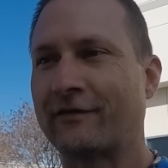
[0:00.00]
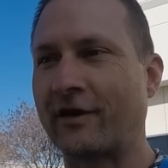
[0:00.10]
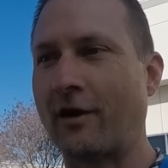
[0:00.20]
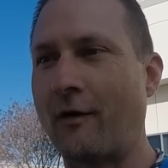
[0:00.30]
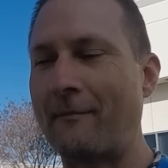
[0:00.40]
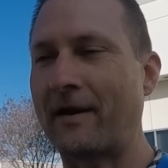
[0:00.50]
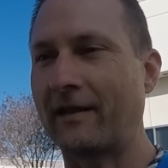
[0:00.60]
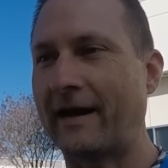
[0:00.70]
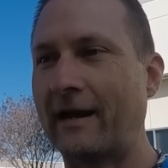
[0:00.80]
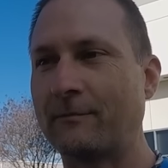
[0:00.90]
So I'm gonna
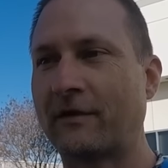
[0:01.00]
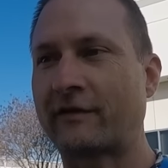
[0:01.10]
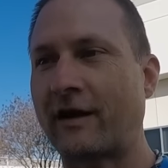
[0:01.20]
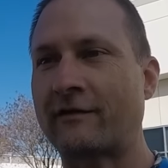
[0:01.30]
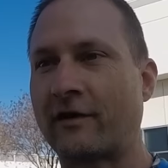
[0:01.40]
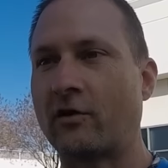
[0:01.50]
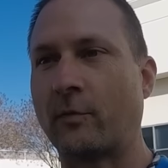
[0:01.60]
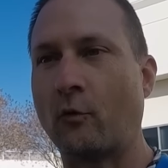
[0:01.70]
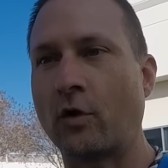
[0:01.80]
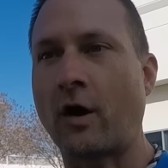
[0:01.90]
let him discuss those,
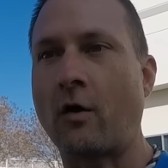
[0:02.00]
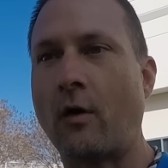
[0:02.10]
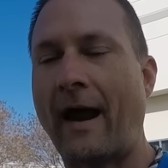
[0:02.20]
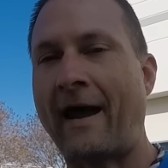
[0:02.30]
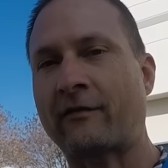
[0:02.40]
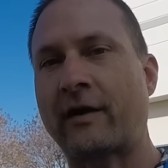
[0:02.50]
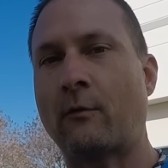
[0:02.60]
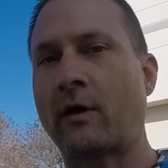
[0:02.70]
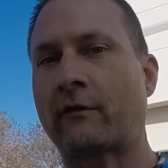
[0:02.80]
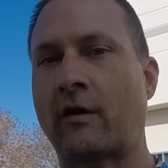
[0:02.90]
but we'll go, actually I
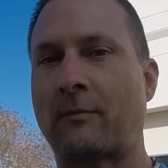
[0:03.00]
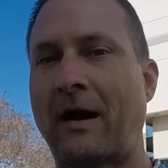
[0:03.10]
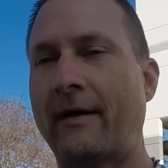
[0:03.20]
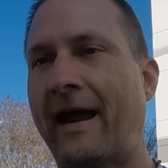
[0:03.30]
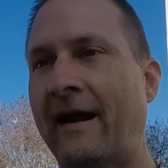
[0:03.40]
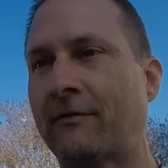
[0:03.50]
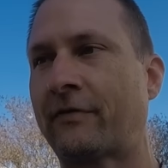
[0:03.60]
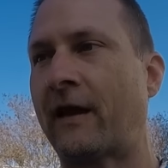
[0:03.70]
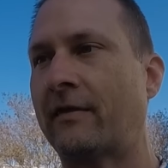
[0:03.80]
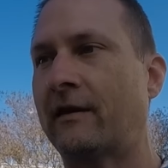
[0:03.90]
wanna talk about
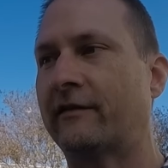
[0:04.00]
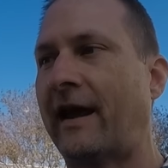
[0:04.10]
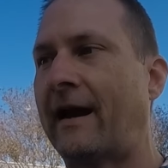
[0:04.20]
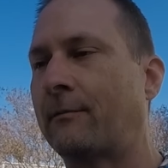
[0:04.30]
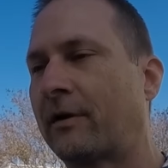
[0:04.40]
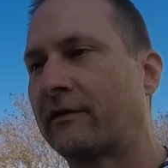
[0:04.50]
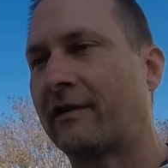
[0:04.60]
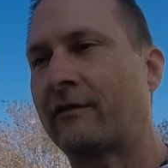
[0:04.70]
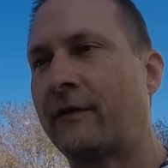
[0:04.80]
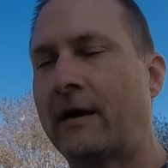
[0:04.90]
everything that he's added because
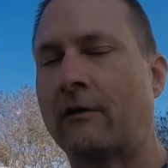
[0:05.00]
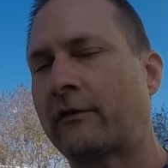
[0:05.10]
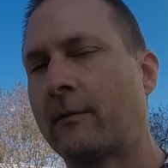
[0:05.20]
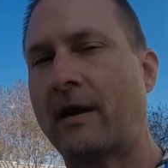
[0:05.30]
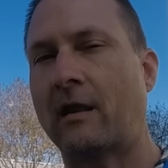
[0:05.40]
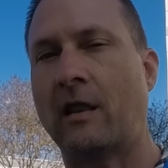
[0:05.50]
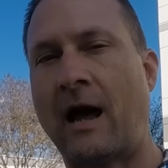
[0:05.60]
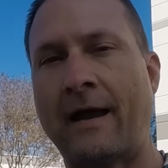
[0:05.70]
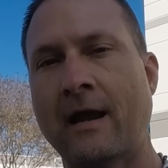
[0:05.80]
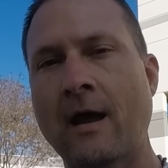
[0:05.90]
this video is gonna be a
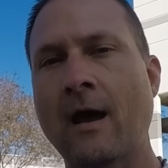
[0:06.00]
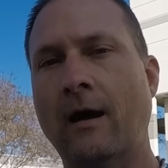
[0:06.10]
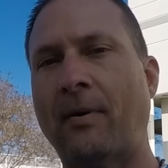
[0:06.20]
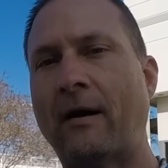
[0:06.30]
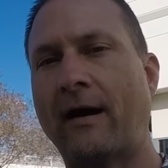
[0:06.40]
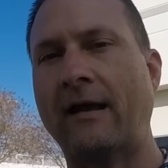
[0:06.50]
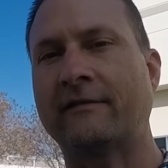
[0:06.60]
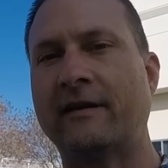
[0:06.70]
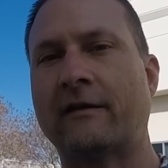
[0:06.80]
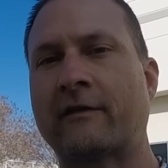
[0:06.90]
lot about
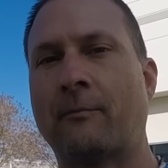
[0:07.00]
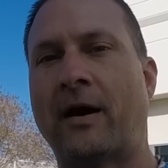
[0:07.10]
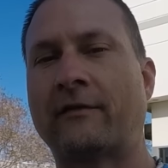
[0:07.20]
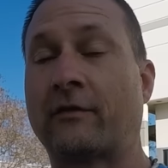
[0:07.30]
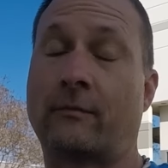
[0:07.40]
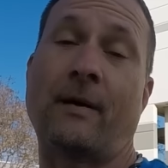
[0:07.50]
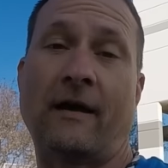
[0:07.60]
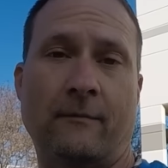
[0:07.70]
ACS composites, or